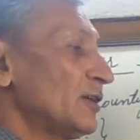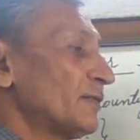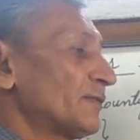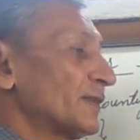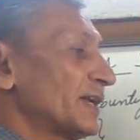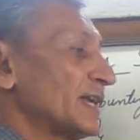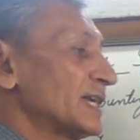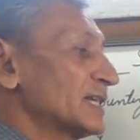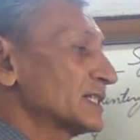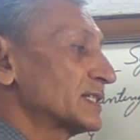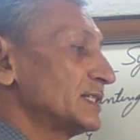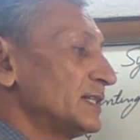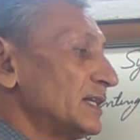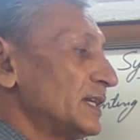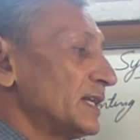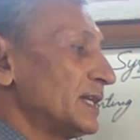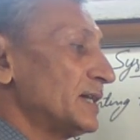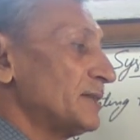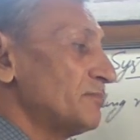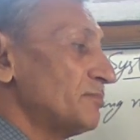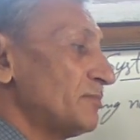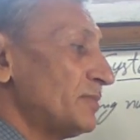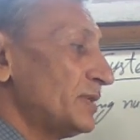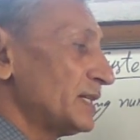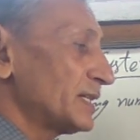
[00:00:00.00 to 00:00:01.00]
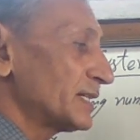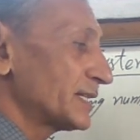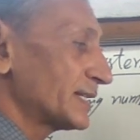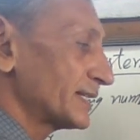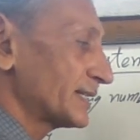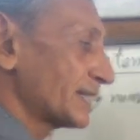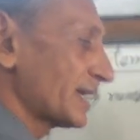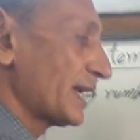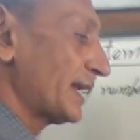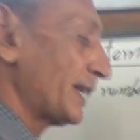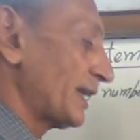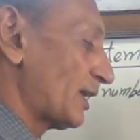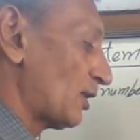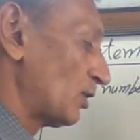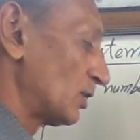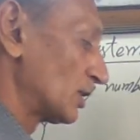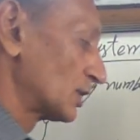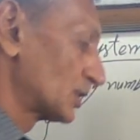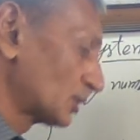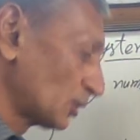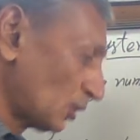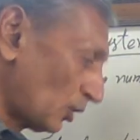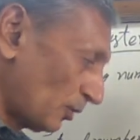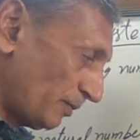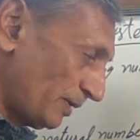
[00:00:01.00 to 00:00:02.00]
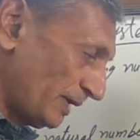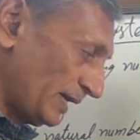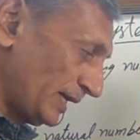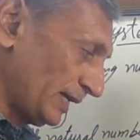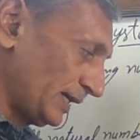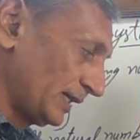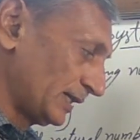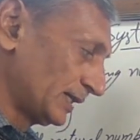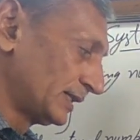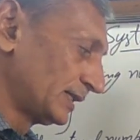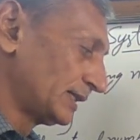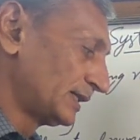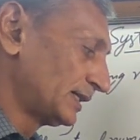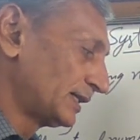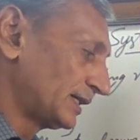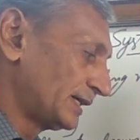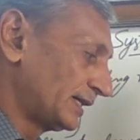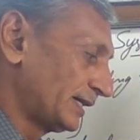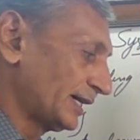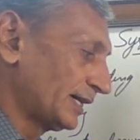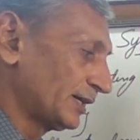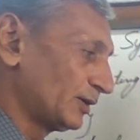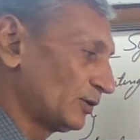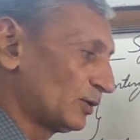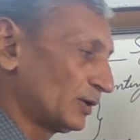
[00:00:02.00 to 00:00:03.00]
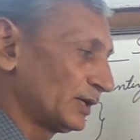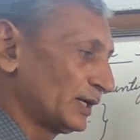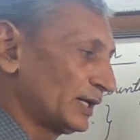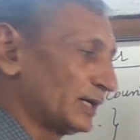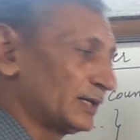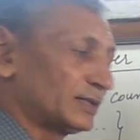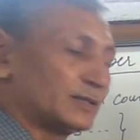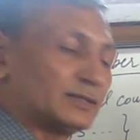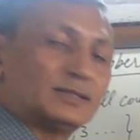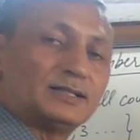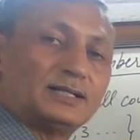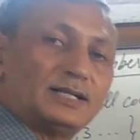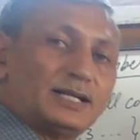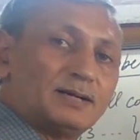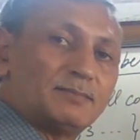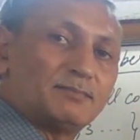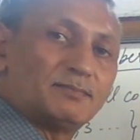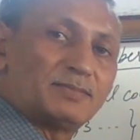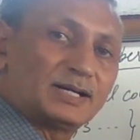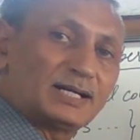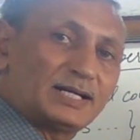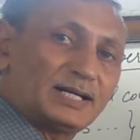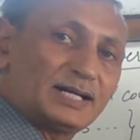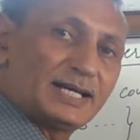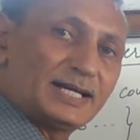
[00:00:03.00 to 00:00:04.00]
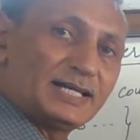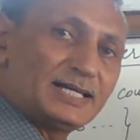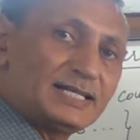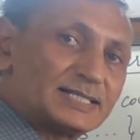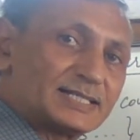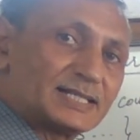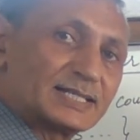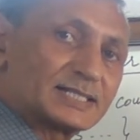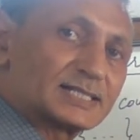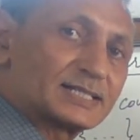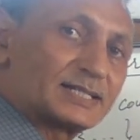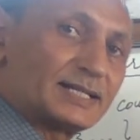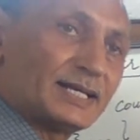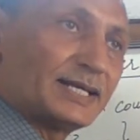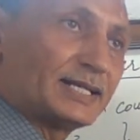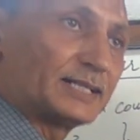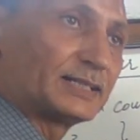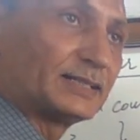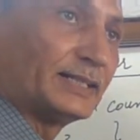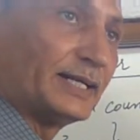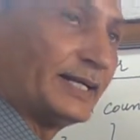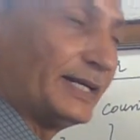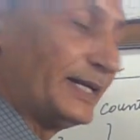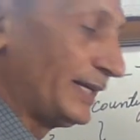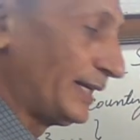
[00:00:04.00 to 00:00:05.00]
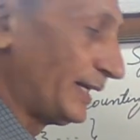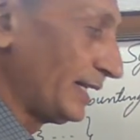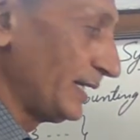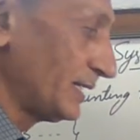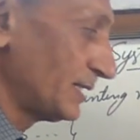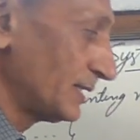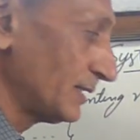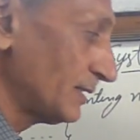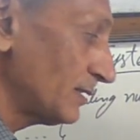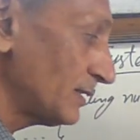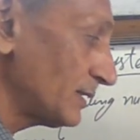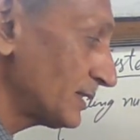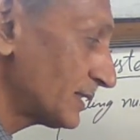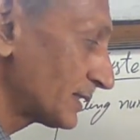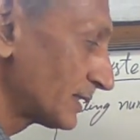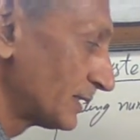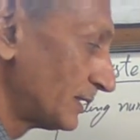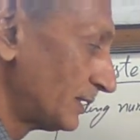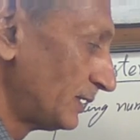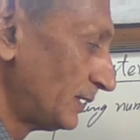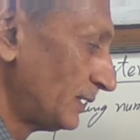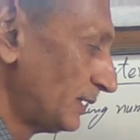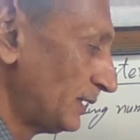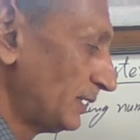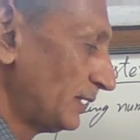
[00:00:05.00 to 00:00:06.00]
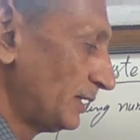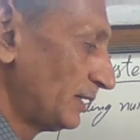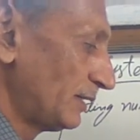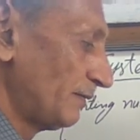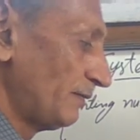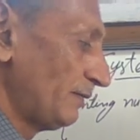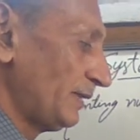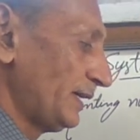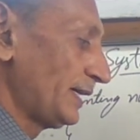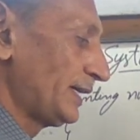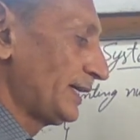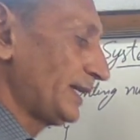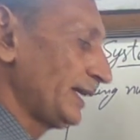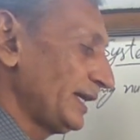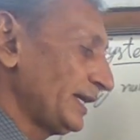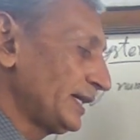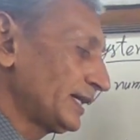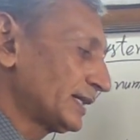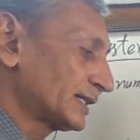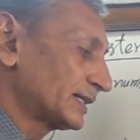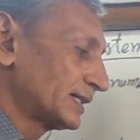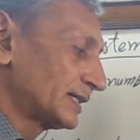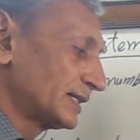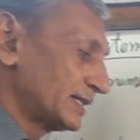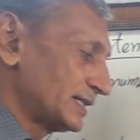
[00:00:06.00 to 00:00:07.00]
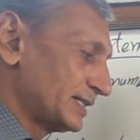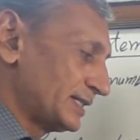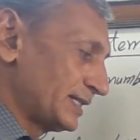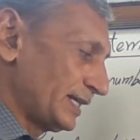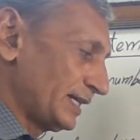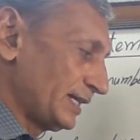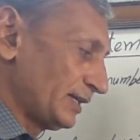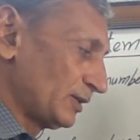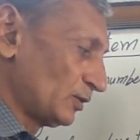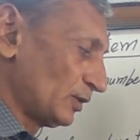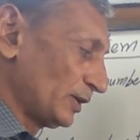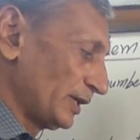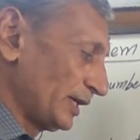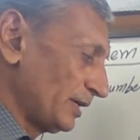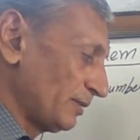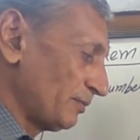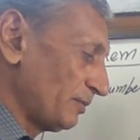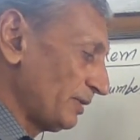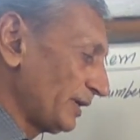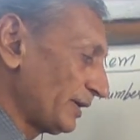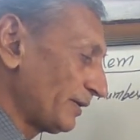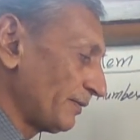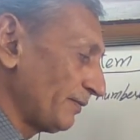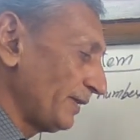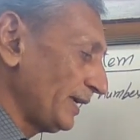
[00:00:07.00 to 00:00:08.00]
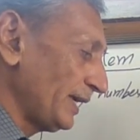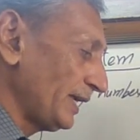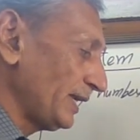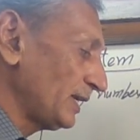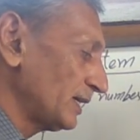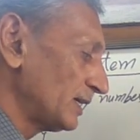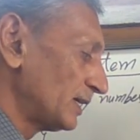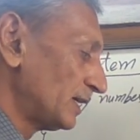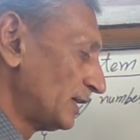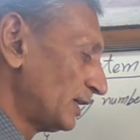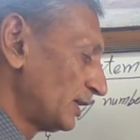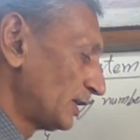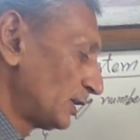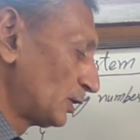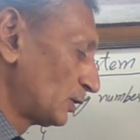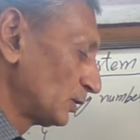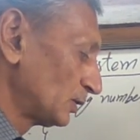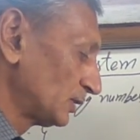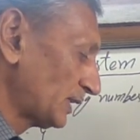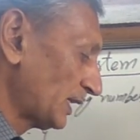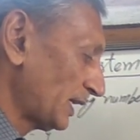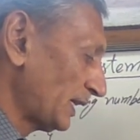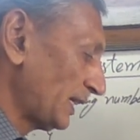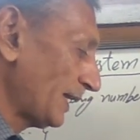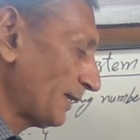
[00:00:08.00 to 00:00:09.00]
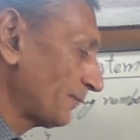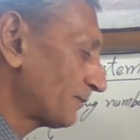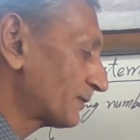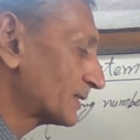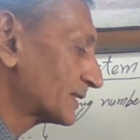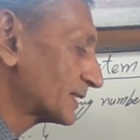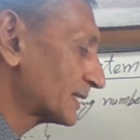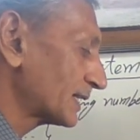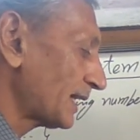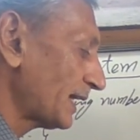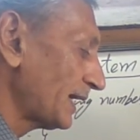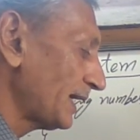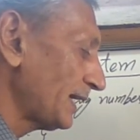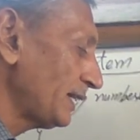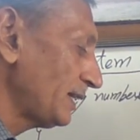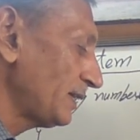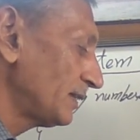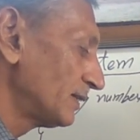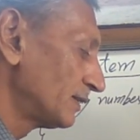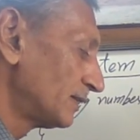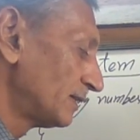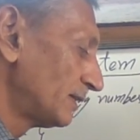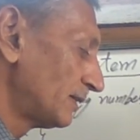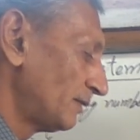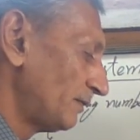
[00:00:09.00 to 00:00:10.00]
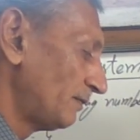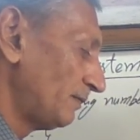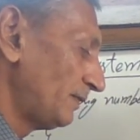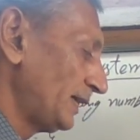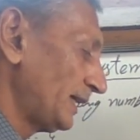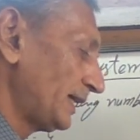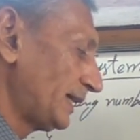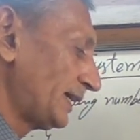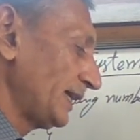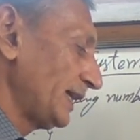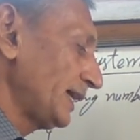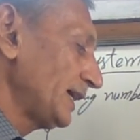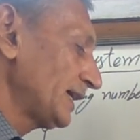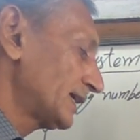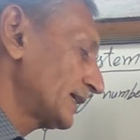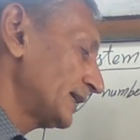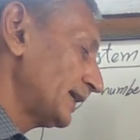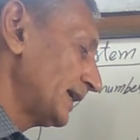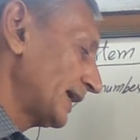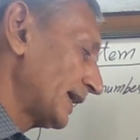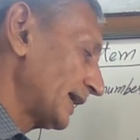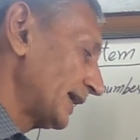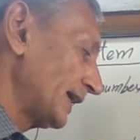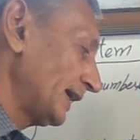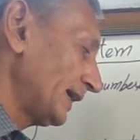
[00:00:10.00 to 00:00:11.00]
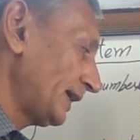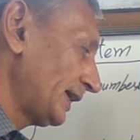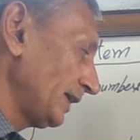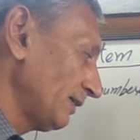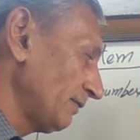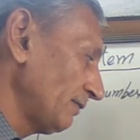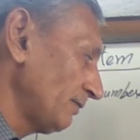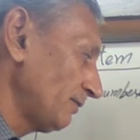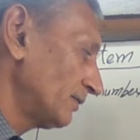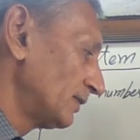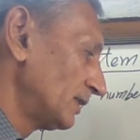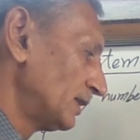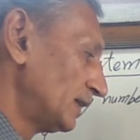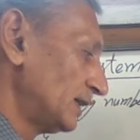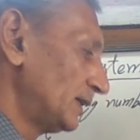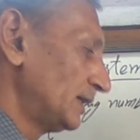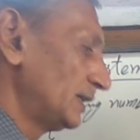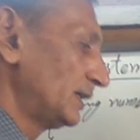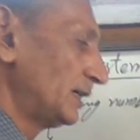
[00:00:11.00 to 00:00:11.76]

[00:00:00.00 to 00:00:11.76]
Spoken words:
of rational number can also be done on a number line just like the integers. We take 0 in between. To the left side we take negative